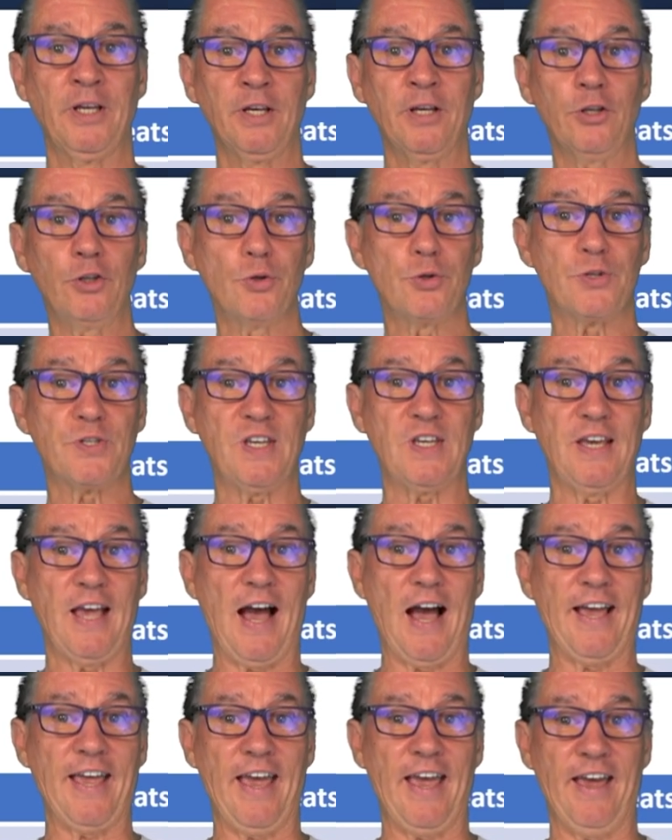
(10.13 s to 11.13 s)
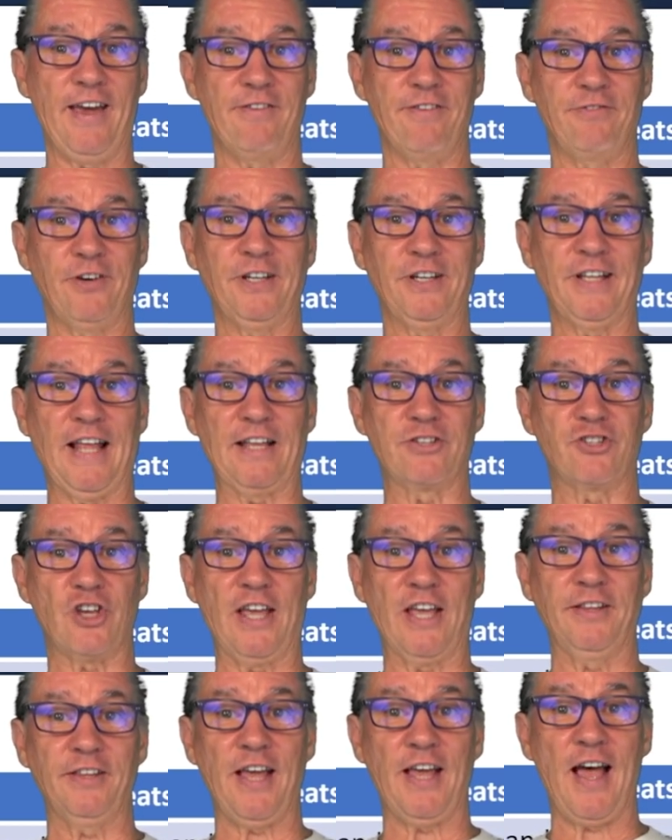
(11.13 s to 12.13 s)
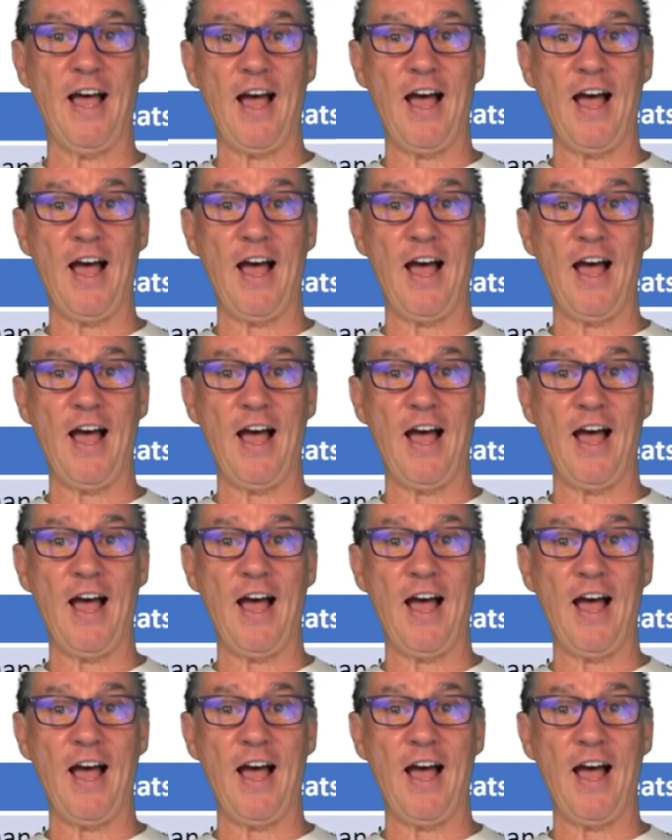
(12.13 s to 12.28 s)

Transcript: You see, I have an agenda,